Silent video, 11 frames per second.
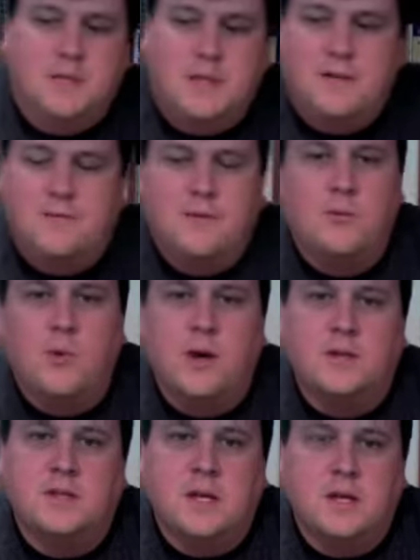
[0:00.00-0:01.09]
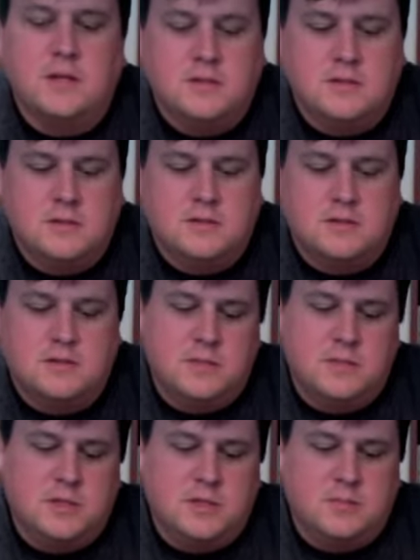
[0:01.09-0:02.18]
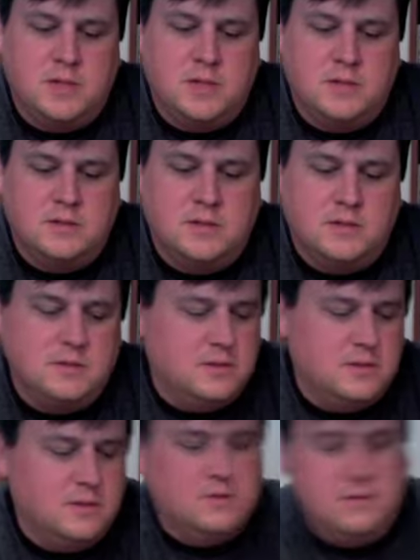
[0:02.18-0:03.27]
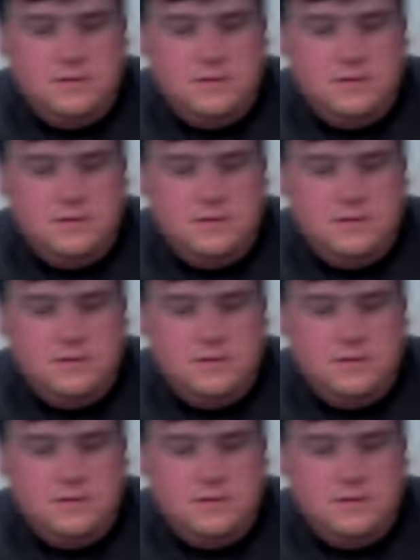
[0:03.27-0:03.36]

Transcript: after 1 day, you start to be like, man, this kind of sucks.